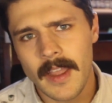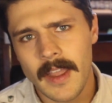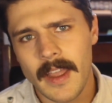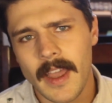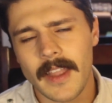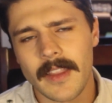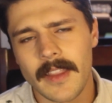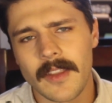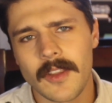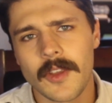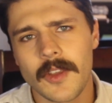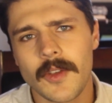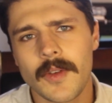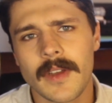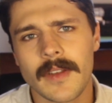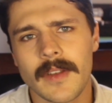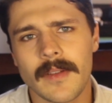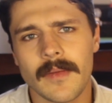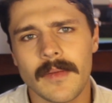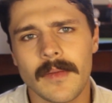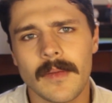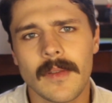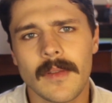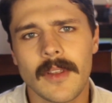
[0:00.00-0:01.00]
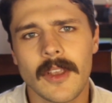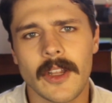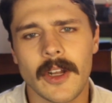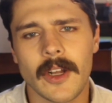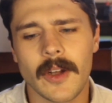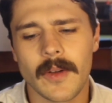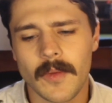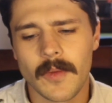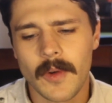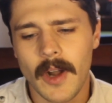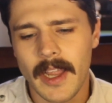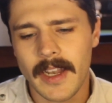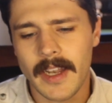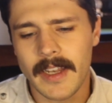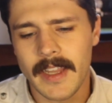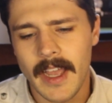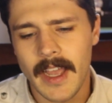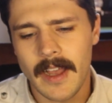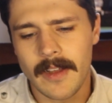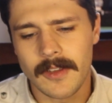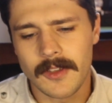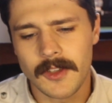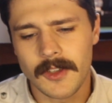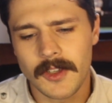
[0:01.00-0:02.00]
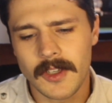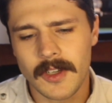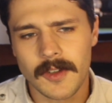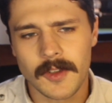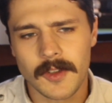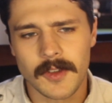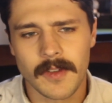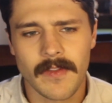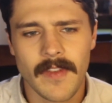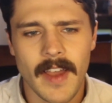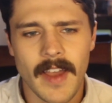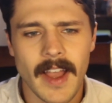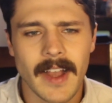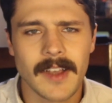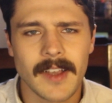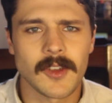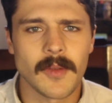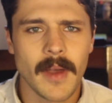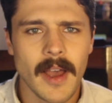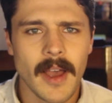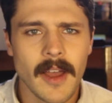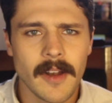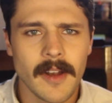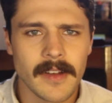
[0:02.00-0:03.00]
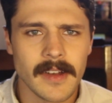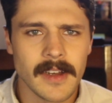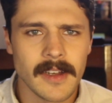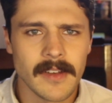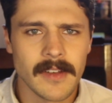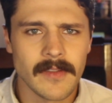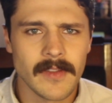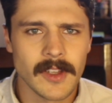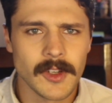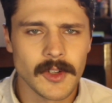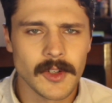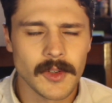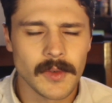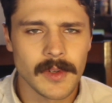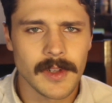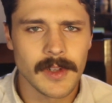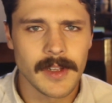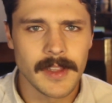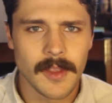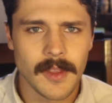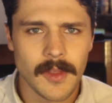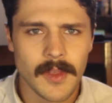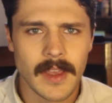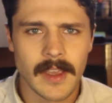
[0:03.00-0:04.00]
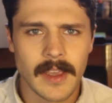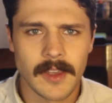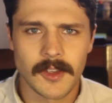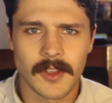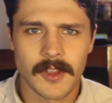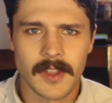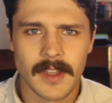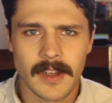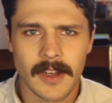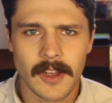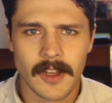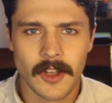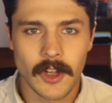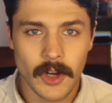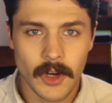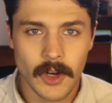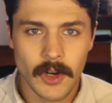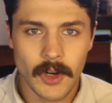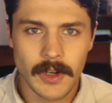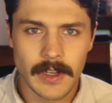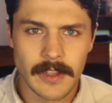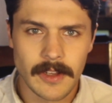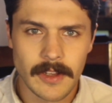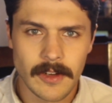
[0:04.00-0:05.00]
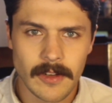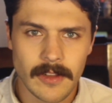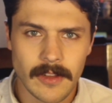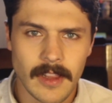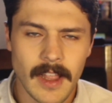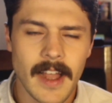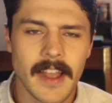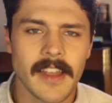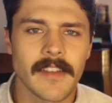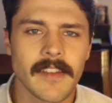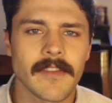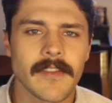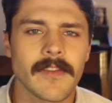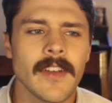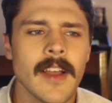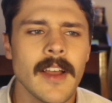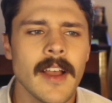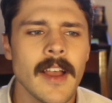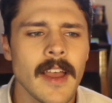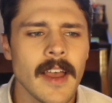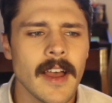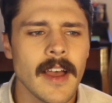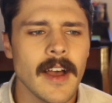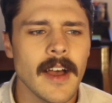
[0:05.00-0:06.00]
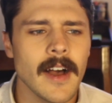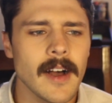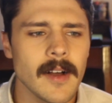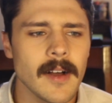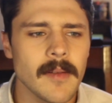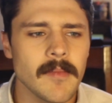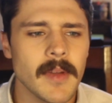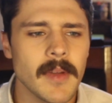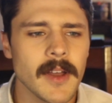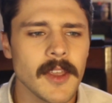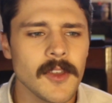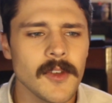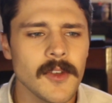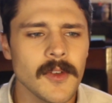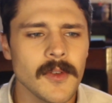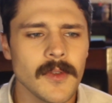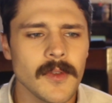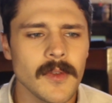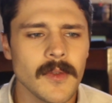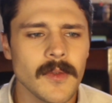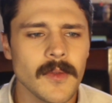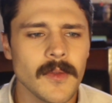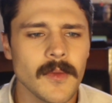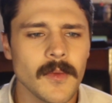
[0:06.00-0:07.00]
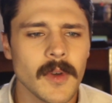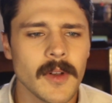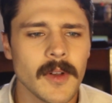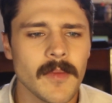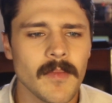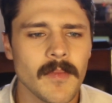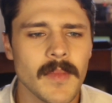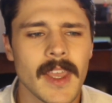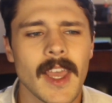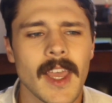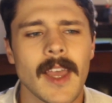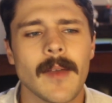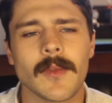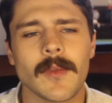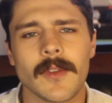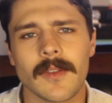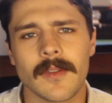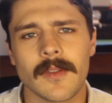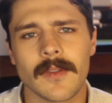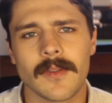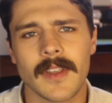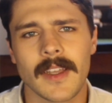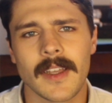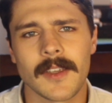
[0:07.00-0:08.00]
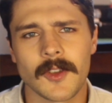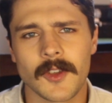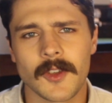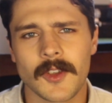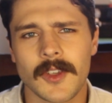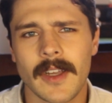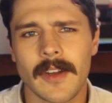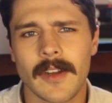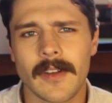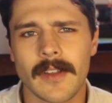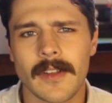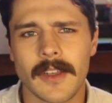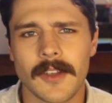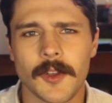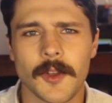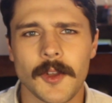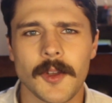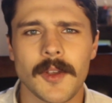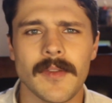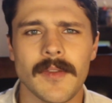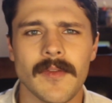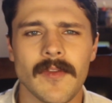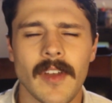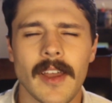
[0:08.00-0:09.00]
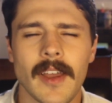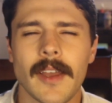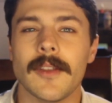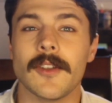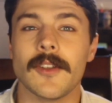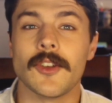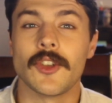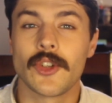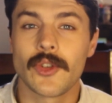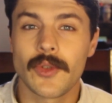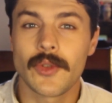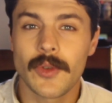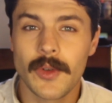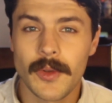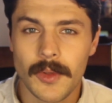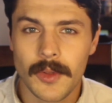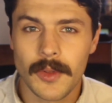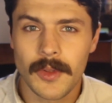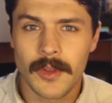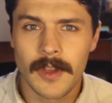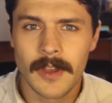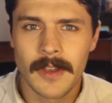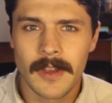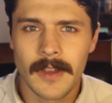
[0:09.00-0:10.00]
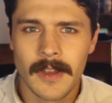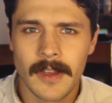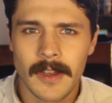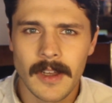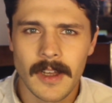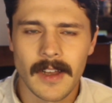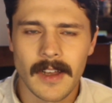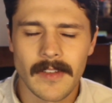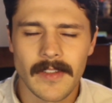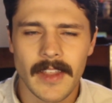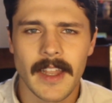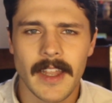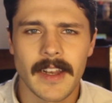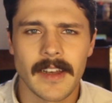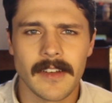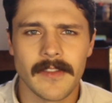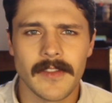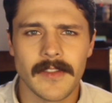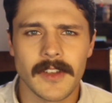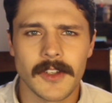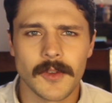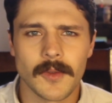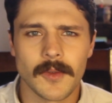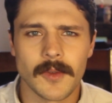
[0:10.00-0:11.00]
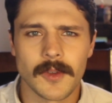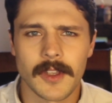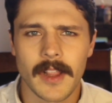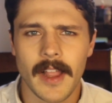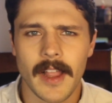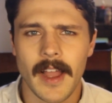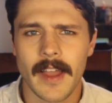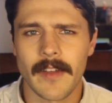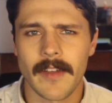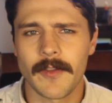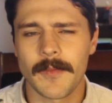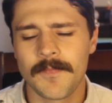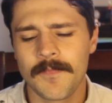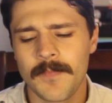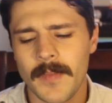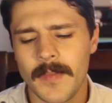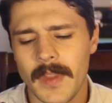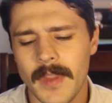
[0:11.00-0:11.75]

And you can, write down a series of facts about an individual and the things that occurred in their life, but you wouldn't be able necessarily to convey the truth of that individual's life.